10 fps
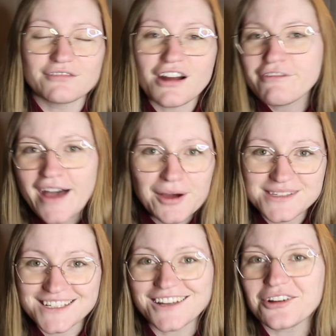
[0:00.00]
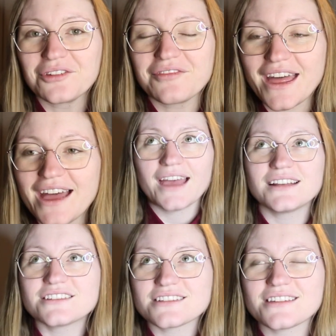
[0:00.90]
roughhousing and all of that. And
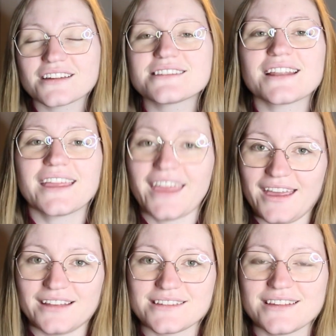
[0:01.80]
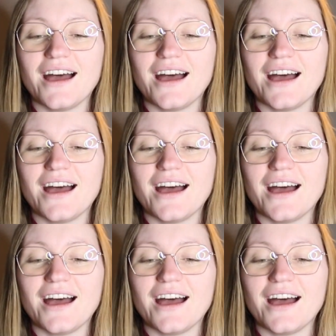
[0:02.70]
it just sucks that I can't.